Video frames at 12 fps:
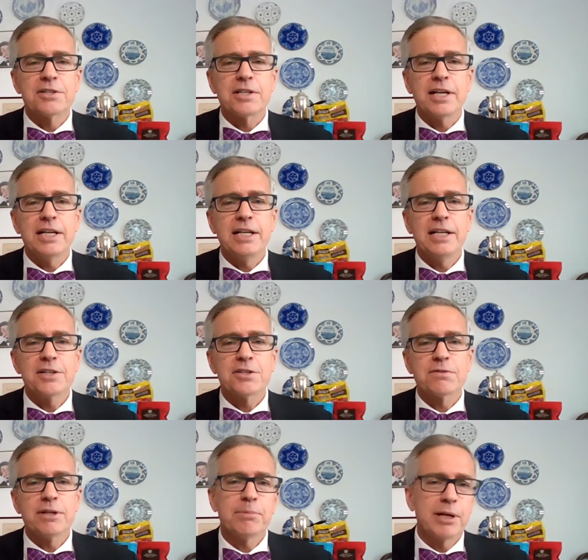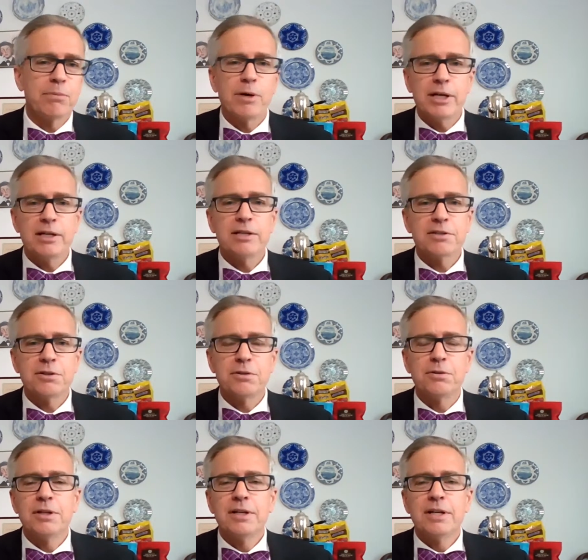studied history, but I went
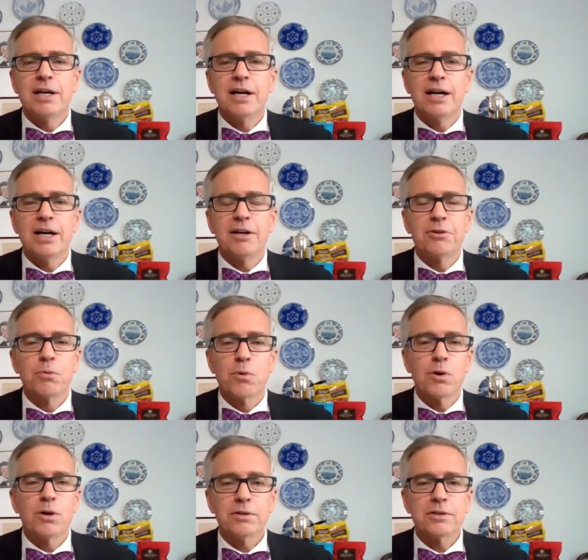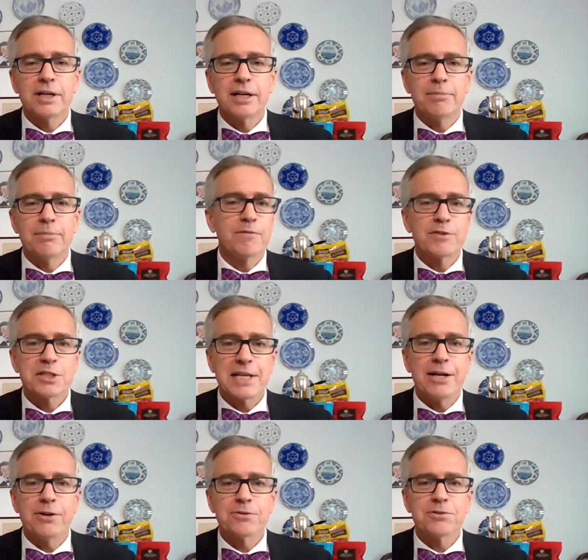into the world of
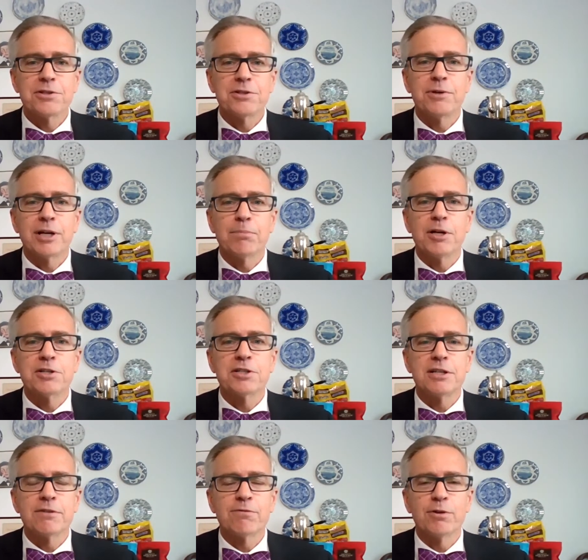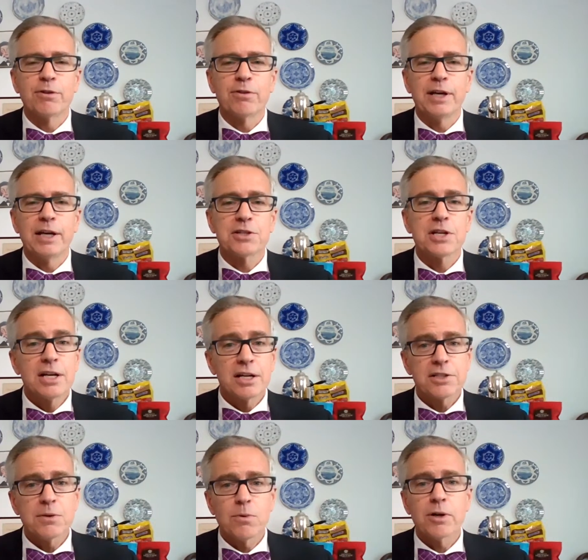sales and doing a bunch of different things
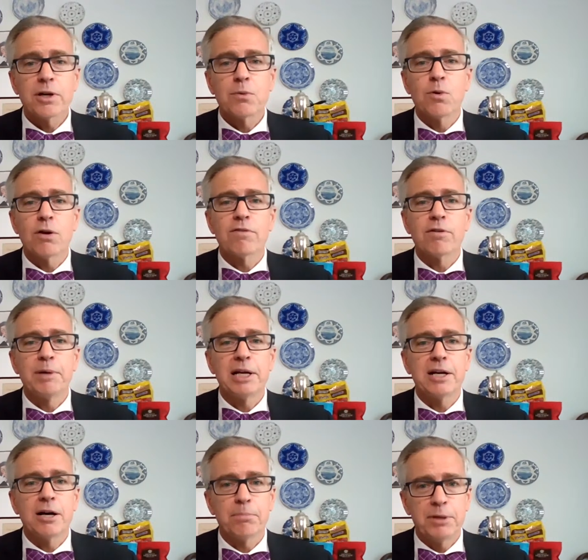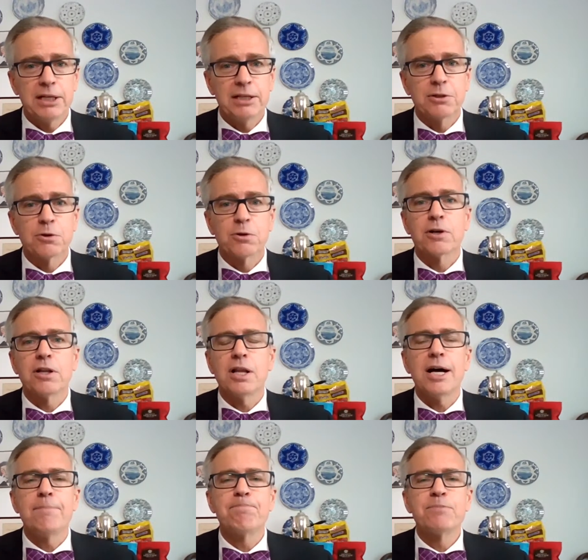because I wanted to work for a big company and learn a
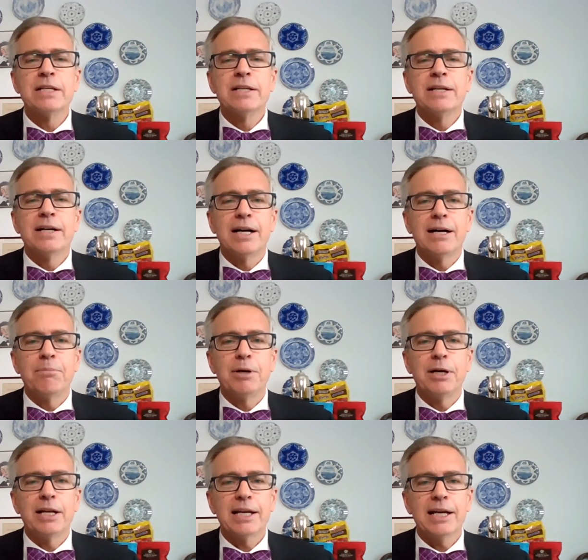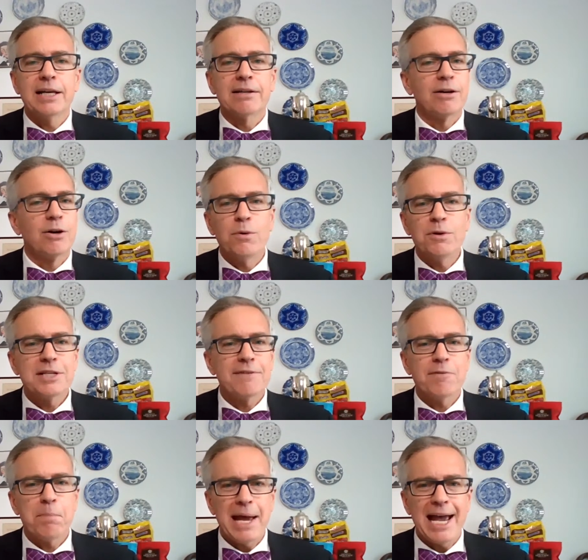lot. But again, always
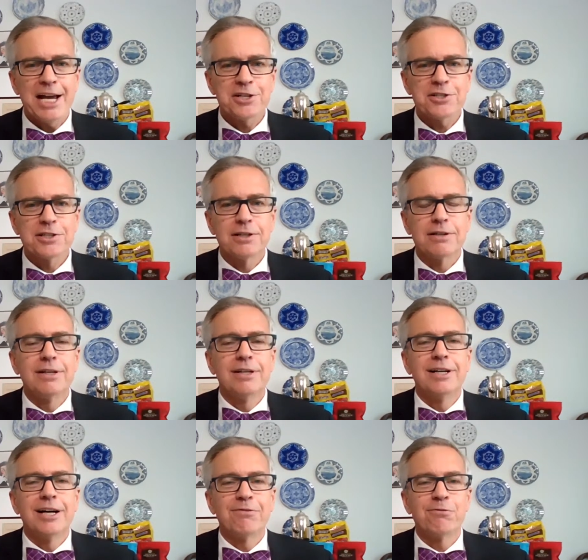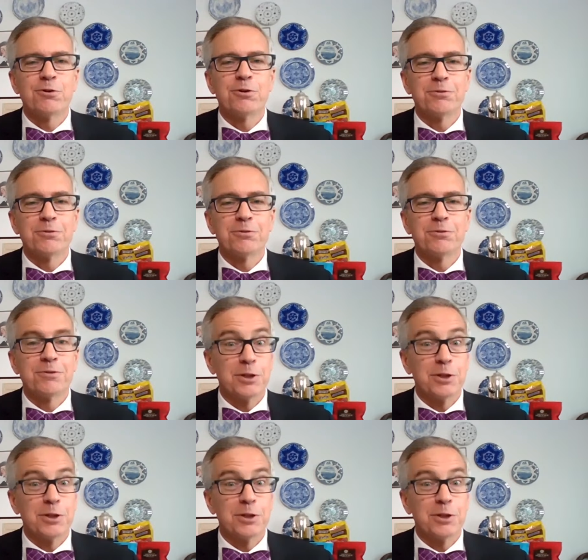have a passion for